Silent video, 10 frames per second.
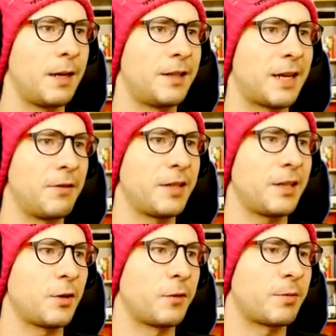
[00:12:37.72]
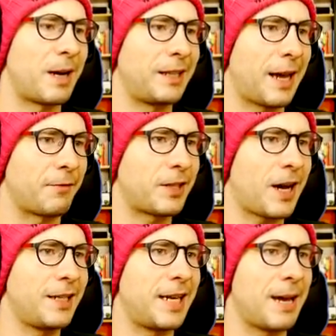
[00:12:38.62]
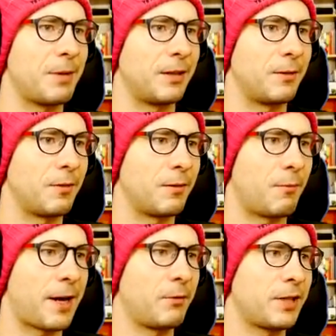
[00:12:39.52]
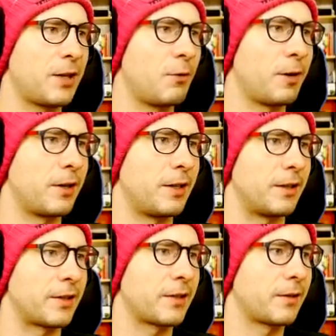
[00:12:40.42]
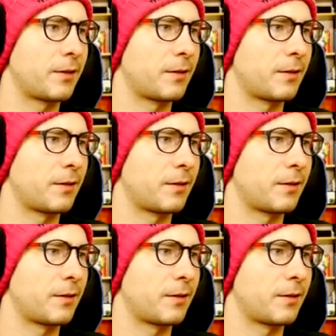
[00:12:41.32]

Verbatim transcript: It sounds like it's over to my left. God damn it. Why don't I know where it is?